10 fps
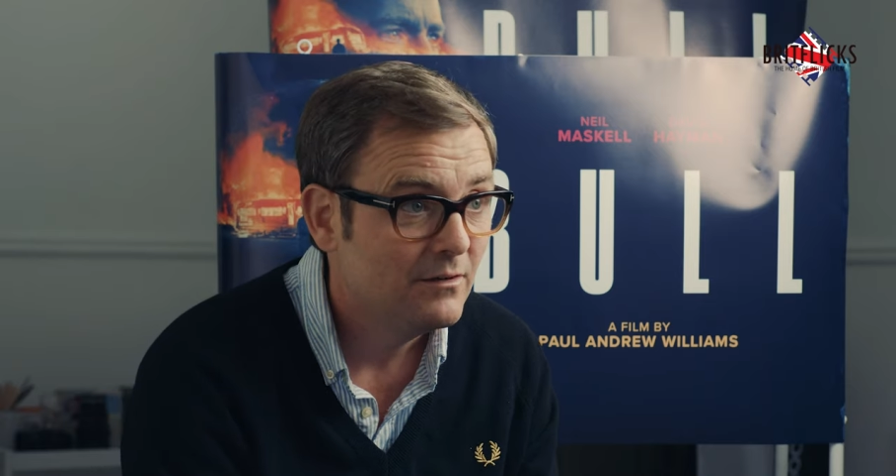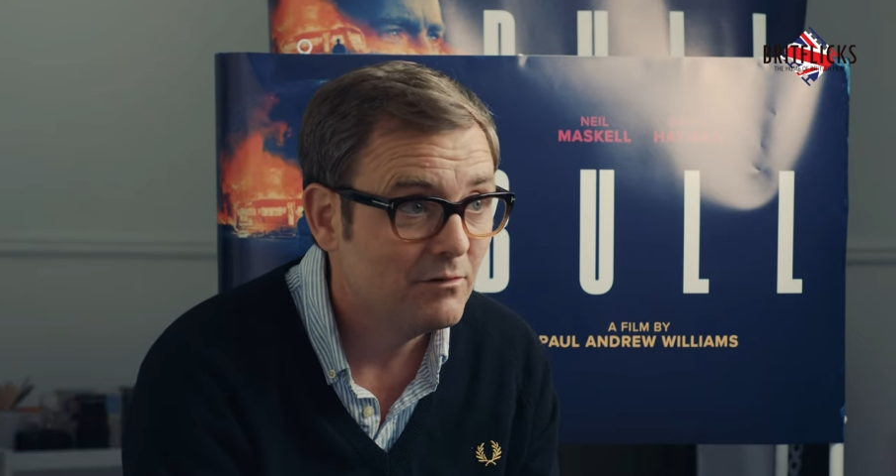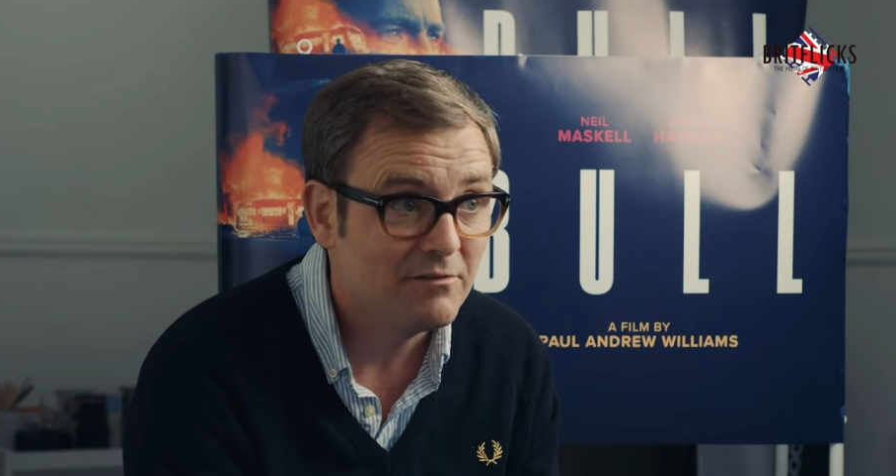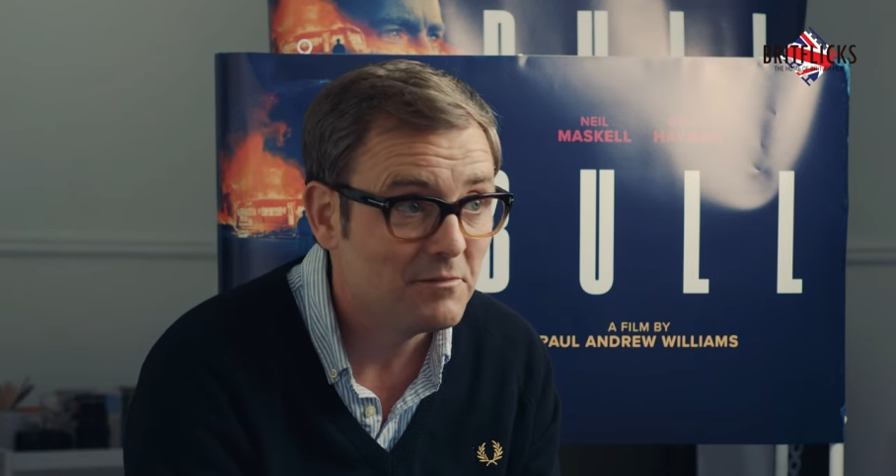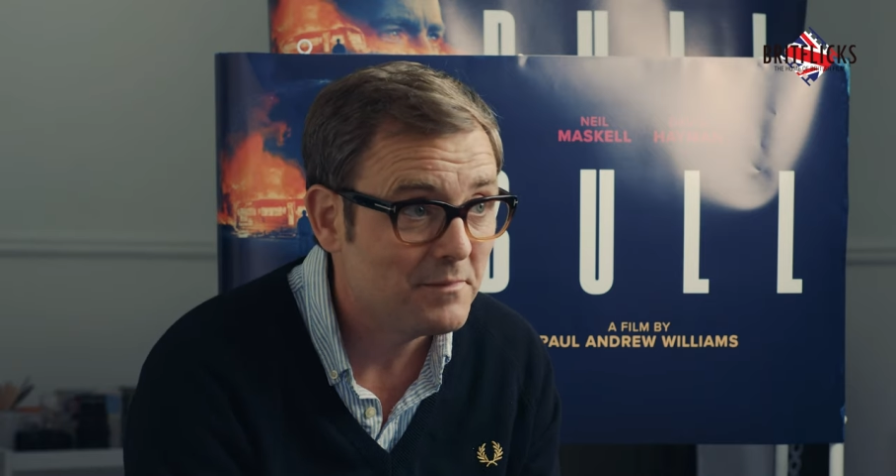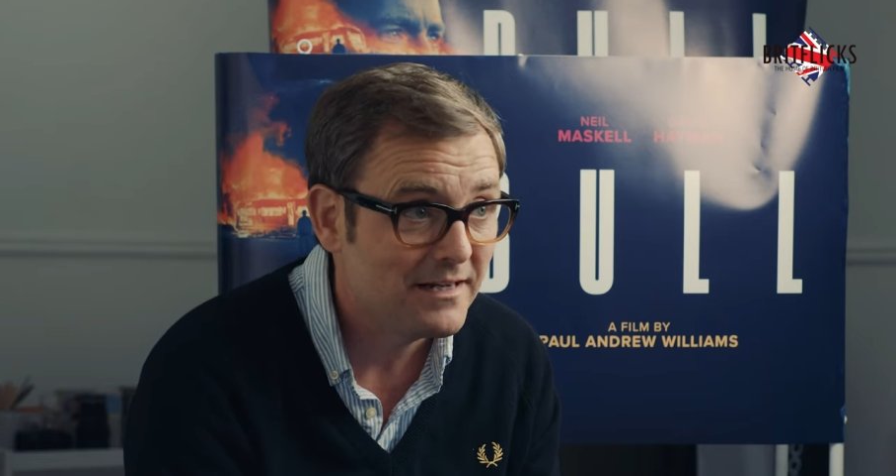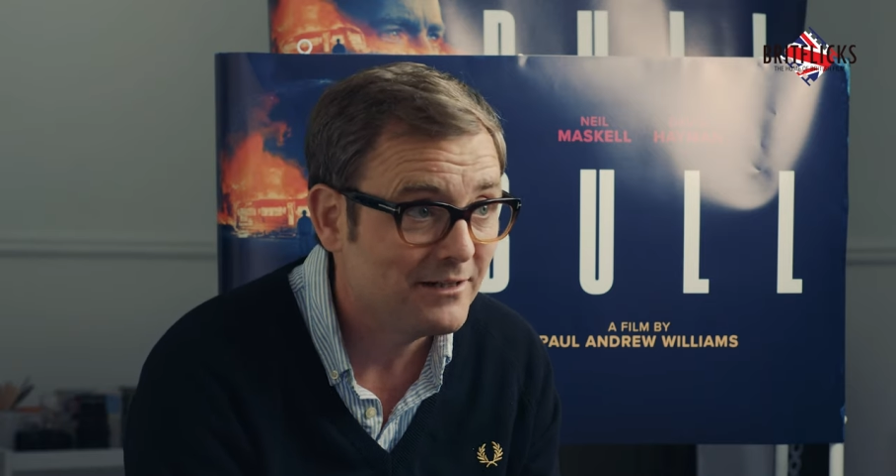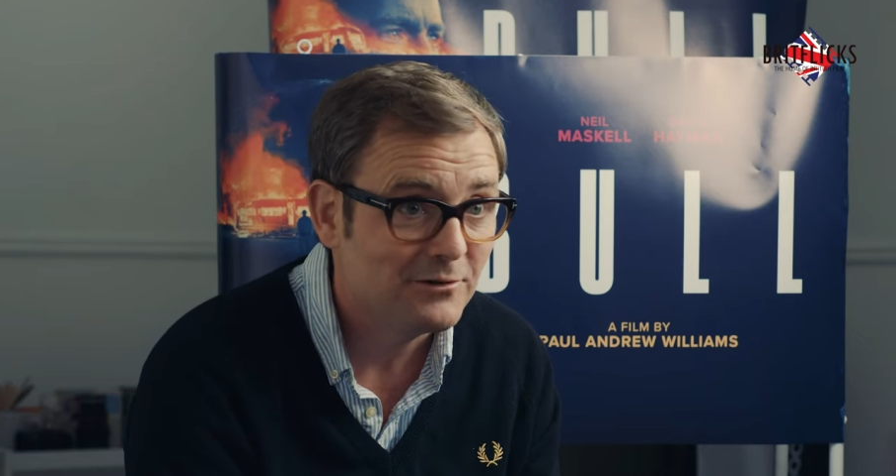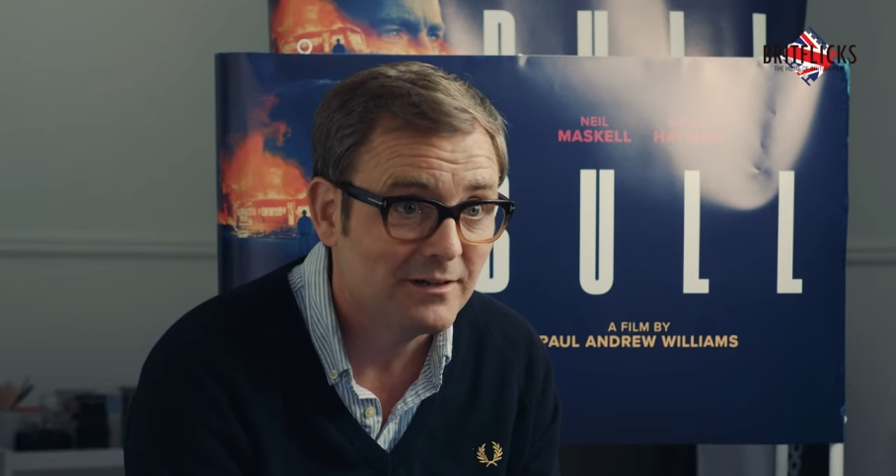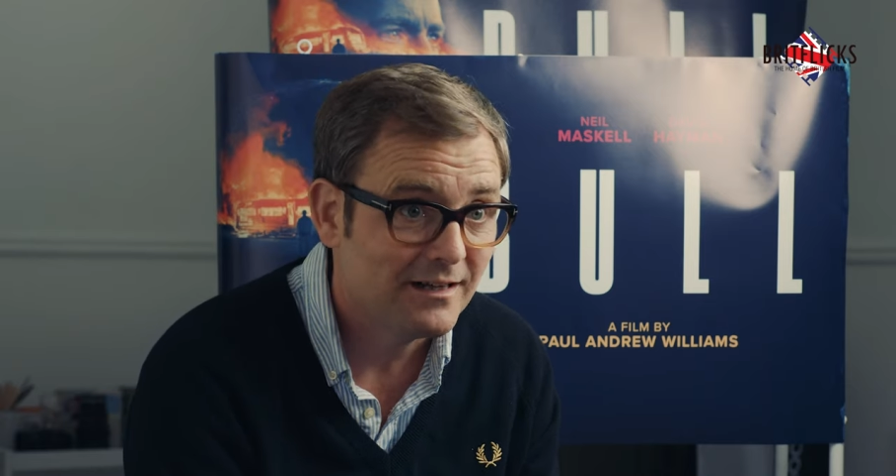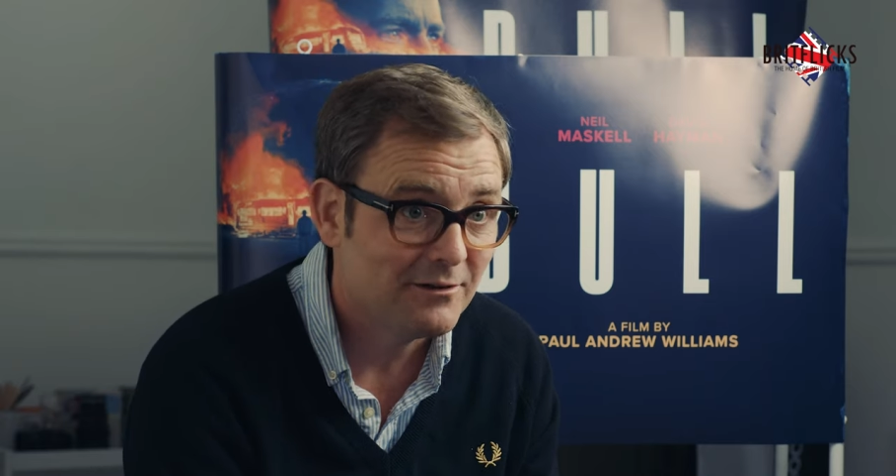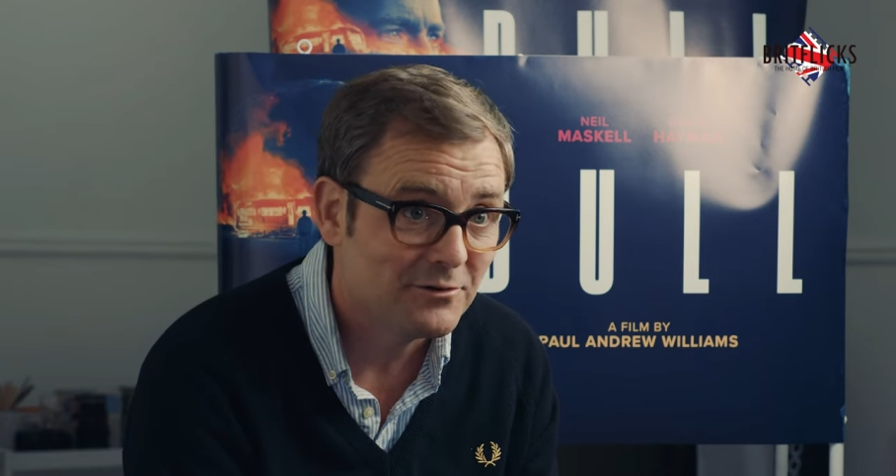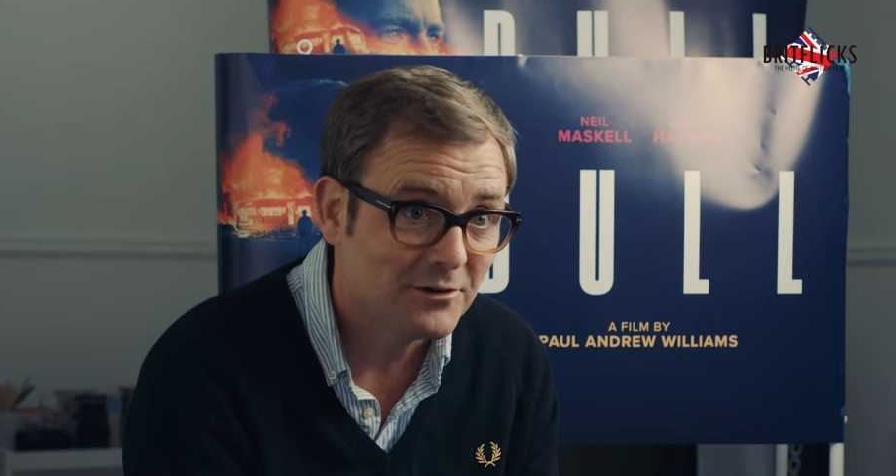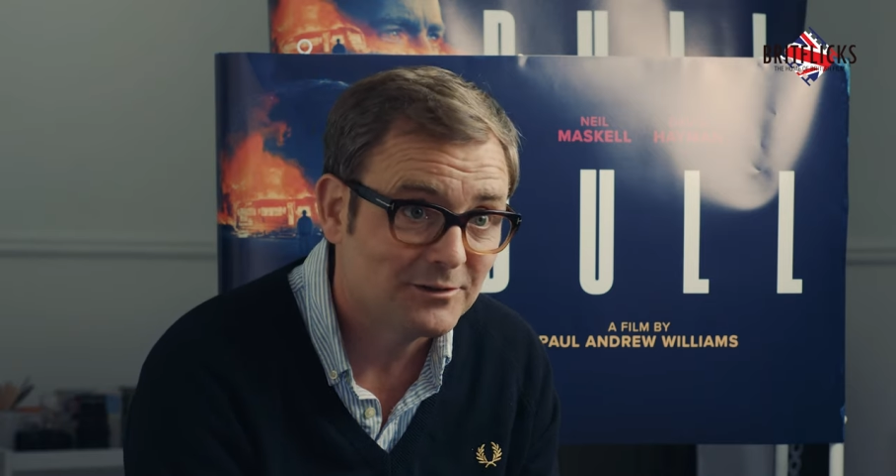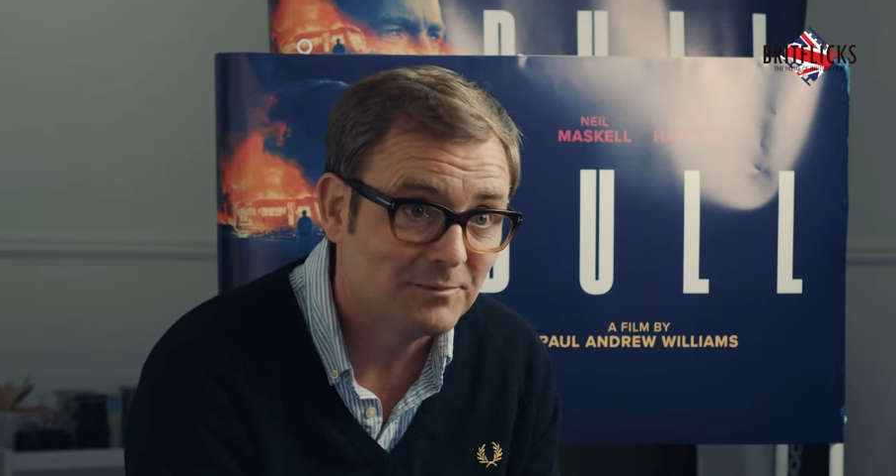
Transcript: Whether I'm any good at it or not, I